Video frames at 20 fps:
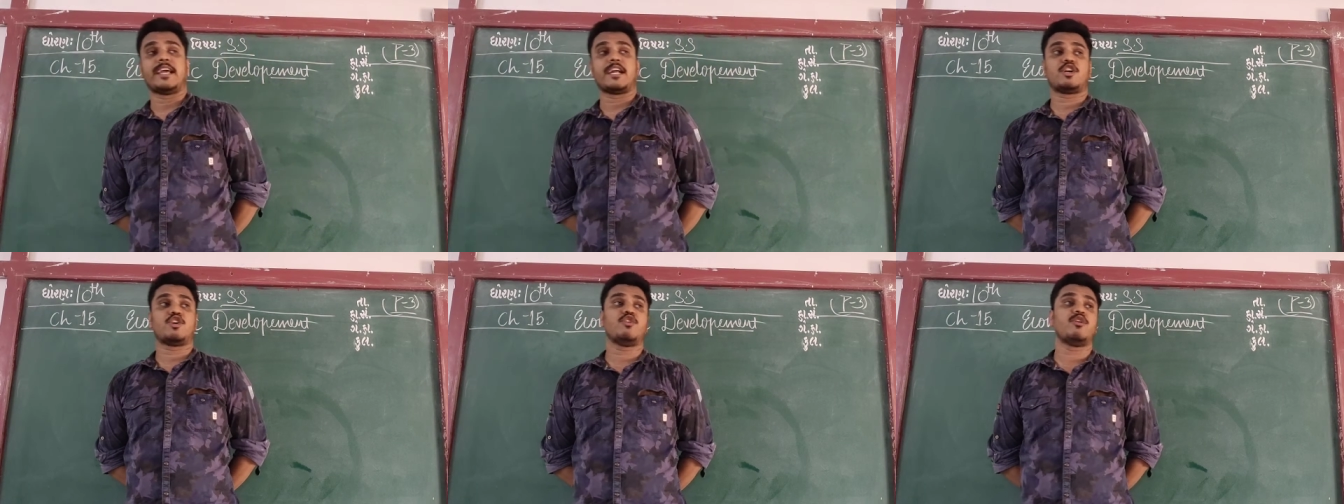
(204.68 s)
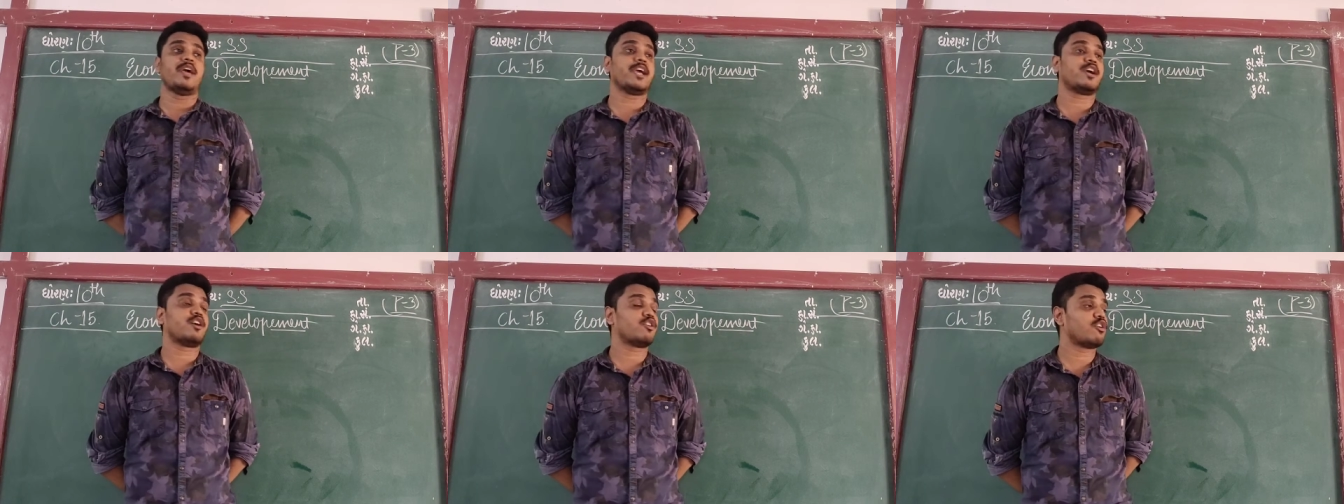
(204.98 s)
and
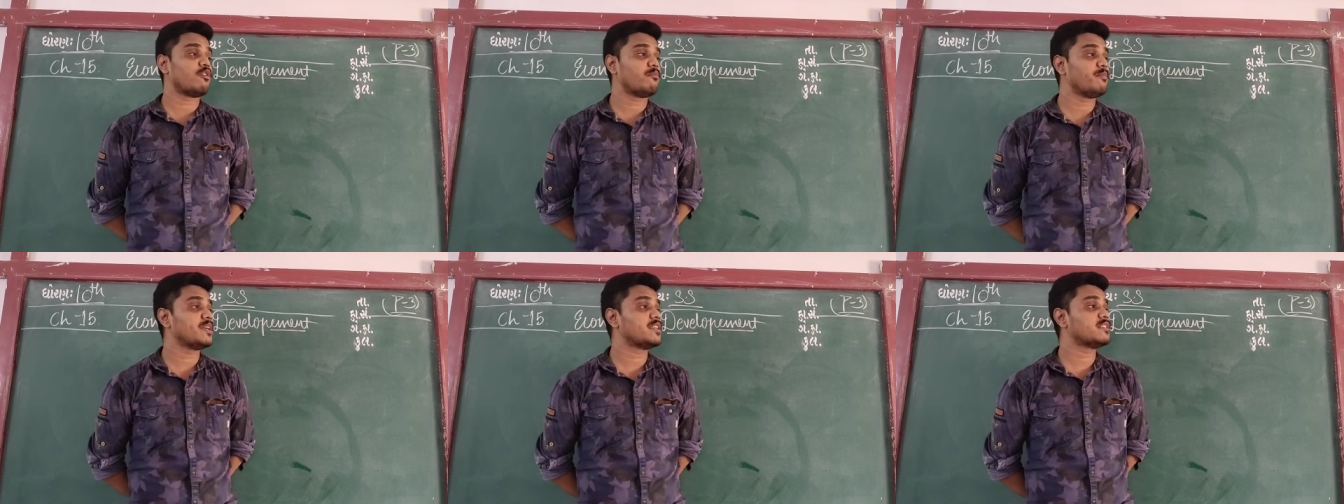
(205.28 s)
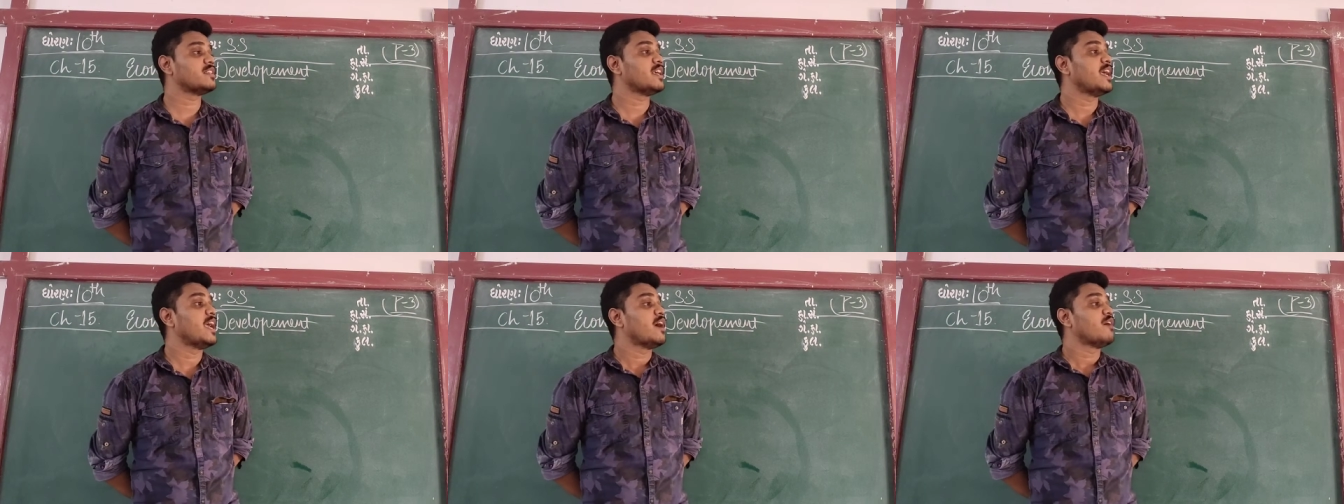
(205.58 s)

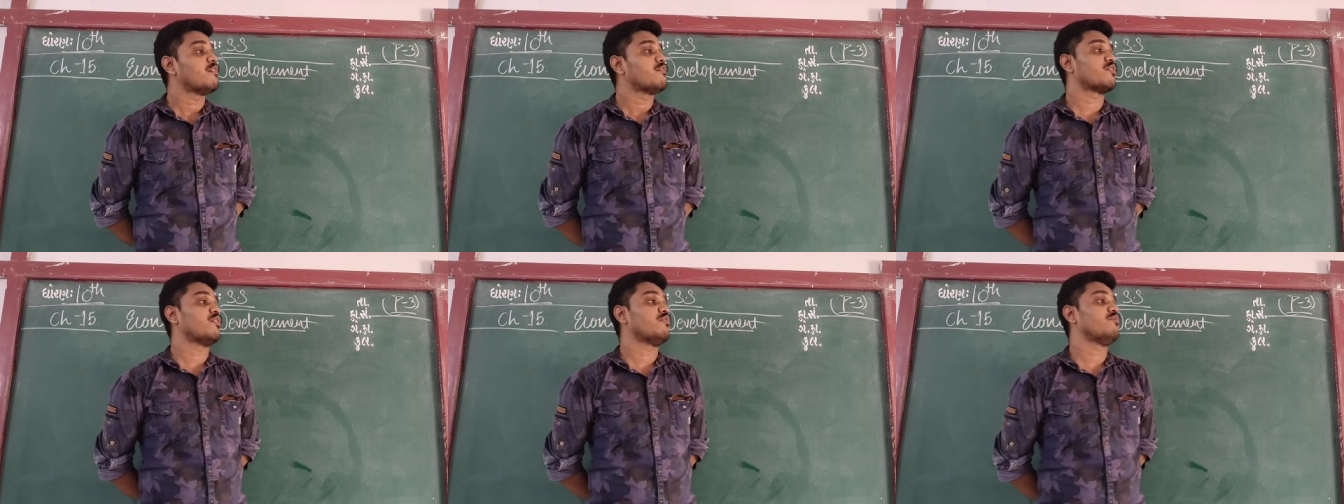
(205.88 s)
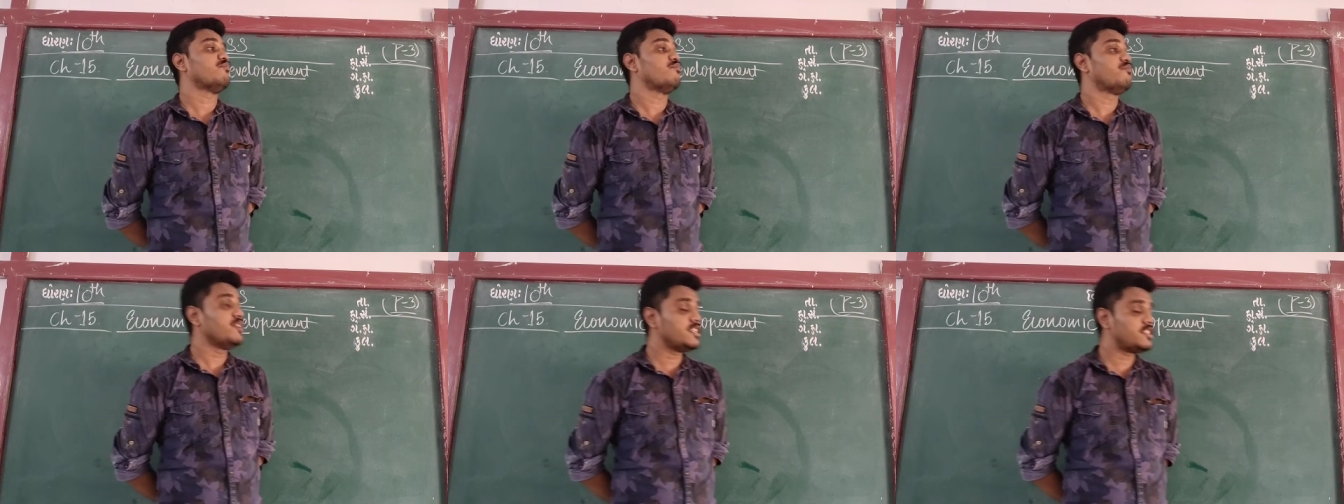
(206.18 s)
economics
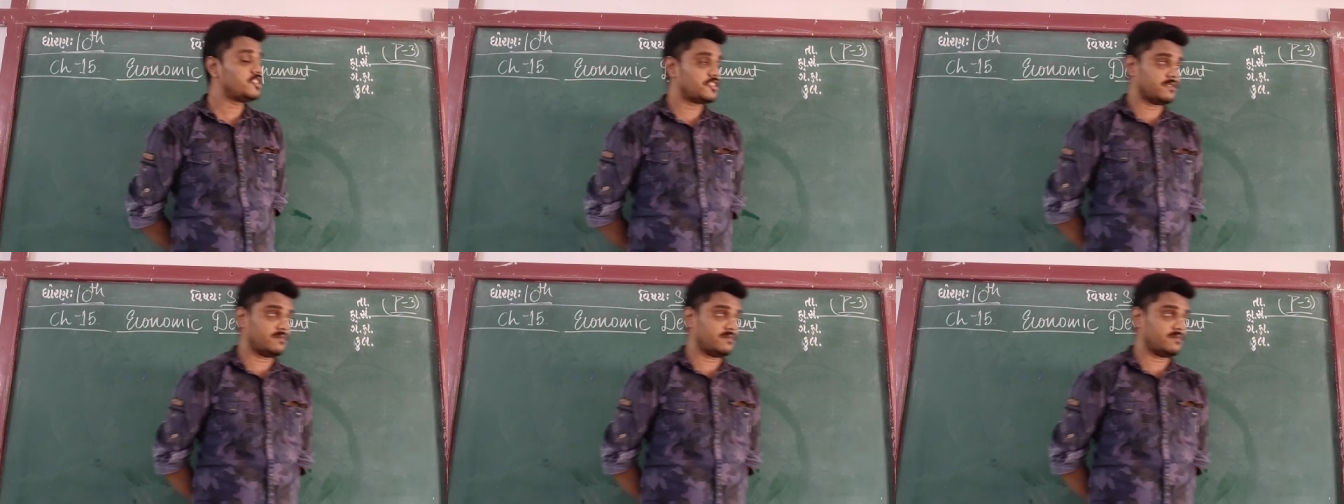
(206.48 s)
from which